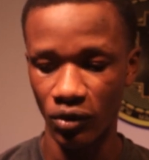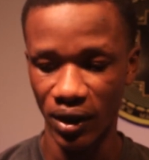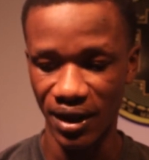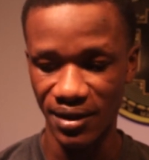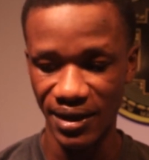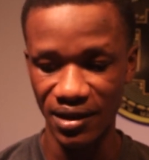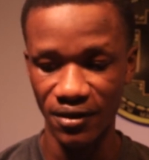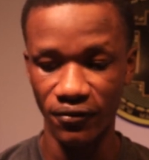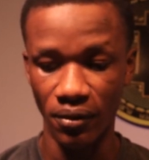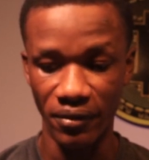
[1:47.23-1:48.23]
you can start
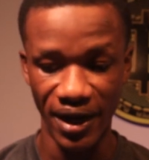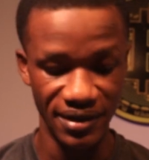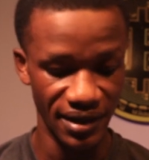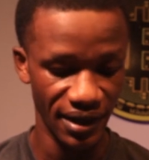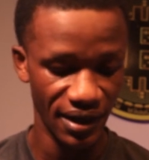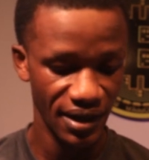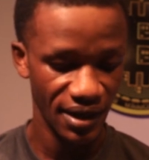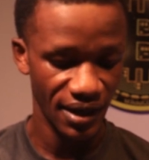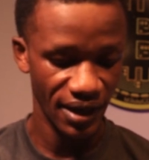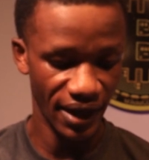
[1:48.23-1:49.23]
from right here
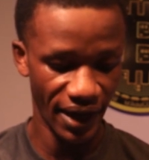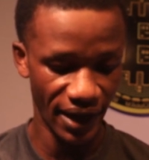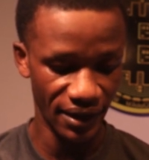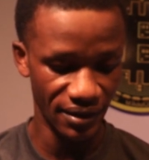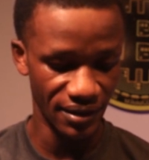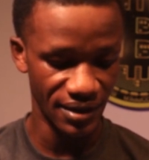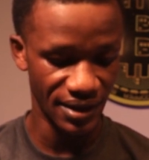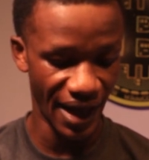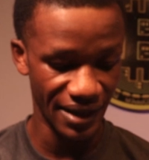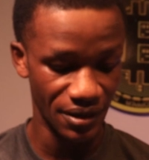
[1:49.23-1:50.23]
and
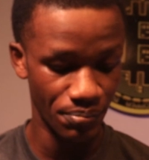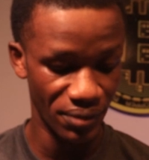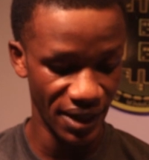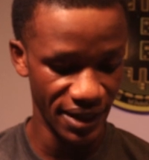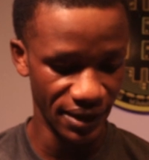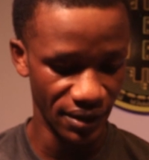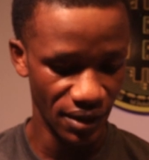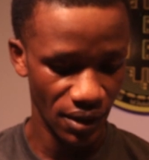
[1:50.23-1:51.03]
start playing.